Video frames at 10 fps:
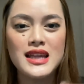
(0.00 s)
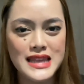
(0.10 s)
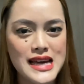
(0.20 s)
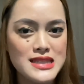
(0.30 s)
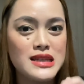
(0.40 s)

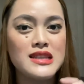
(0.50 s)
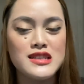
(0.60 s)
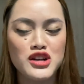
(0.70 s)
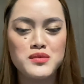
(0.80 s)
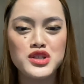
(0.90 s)
niya sa
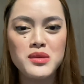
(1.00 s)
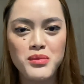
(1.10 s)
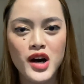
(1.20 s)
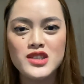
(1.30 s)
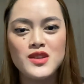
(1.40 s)
description
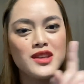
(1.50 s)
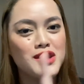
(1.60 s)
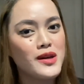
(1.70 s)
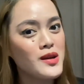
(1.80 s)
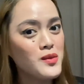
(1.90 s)
box so that you
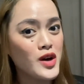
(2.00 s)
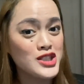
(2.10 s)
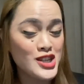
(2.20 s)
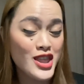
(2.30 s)
can watch